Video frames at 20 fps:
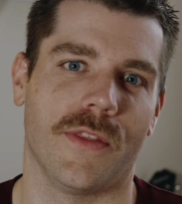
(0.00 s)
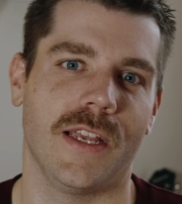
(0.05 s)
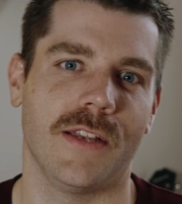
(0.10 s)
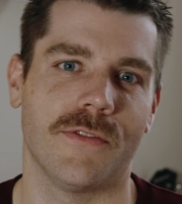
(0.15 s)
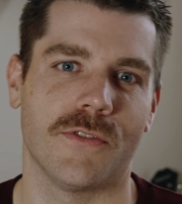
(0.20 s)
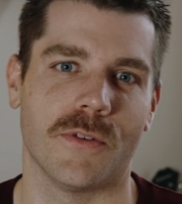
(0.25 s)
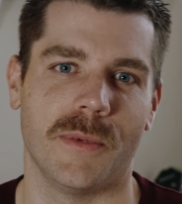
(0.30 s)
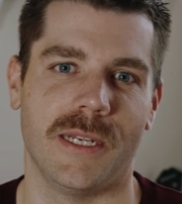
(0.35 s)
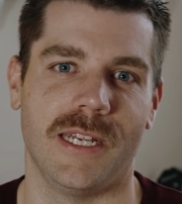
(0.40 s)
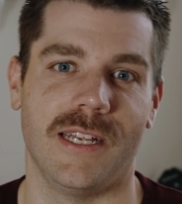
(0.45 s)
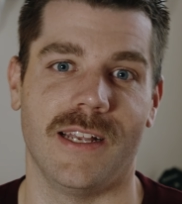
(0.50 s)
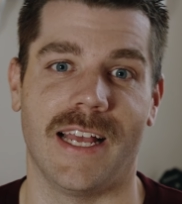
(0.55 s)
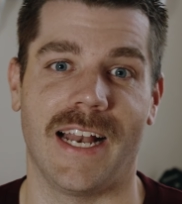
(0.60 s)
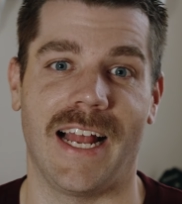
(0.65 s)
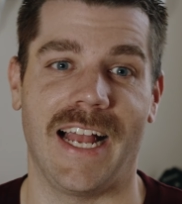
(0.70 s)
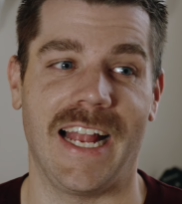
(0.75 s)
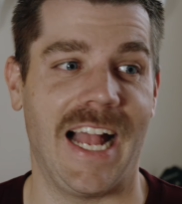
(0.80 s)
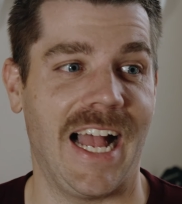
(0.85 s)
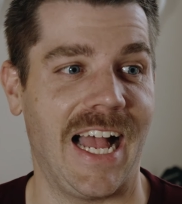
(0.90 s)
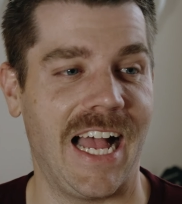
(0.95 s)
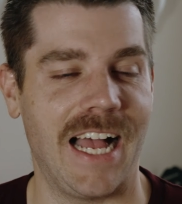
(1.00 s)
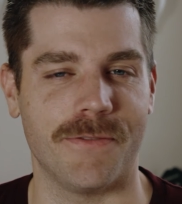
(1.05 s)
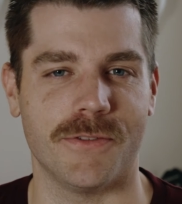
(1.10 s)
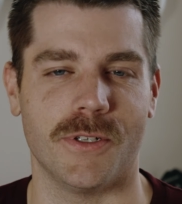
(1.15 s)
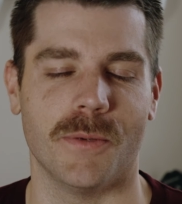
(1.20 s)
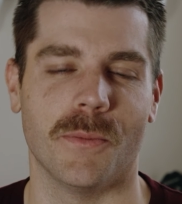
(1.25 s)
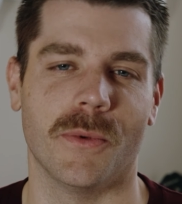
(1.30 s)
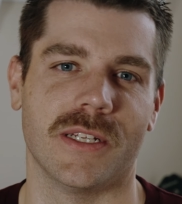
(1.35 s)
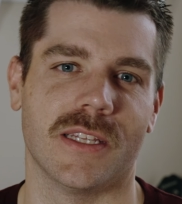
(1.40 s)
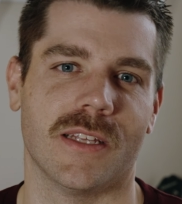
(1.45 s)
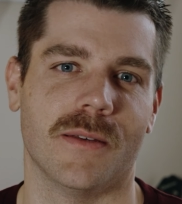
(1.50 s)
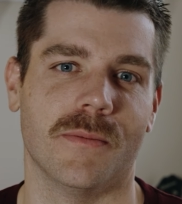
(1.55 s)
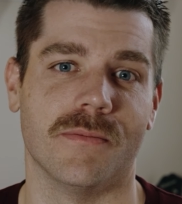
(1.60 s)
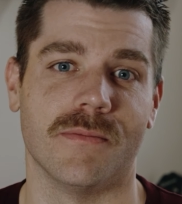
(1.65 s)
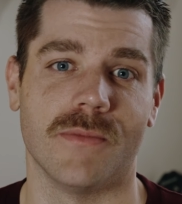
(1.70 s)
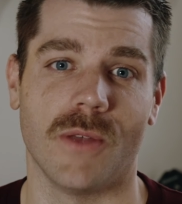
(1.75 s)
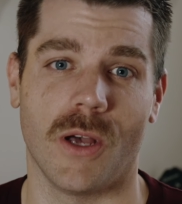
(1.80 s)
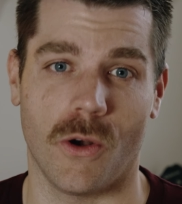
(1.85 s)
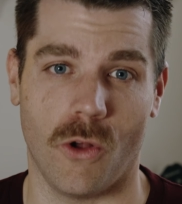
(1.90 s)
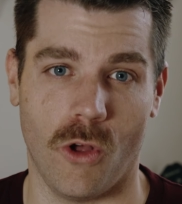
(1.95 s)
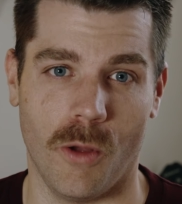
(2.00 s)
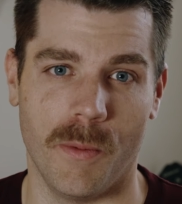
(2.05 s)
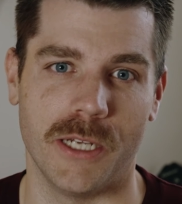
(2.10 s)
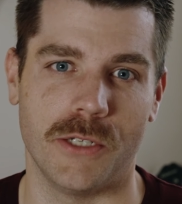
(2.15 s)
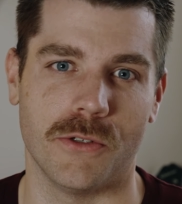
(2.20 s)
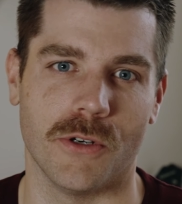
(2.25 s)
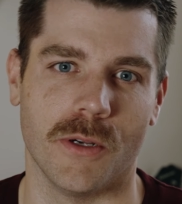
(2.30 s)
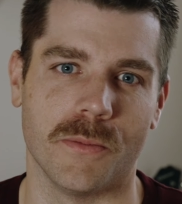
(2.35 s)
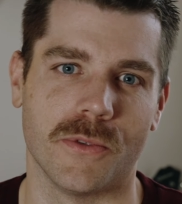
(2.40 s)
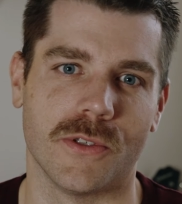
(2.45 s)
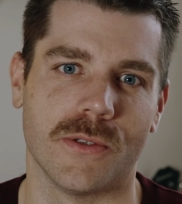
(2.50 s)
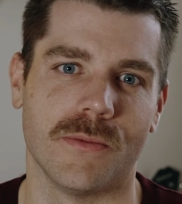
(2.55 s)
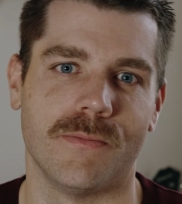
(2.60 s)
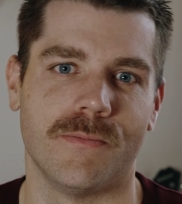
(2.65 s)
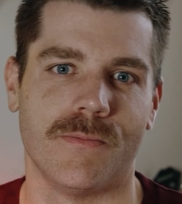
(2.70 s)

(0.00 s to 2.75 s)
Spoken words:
thing for me, and I have to bring them on all my trips.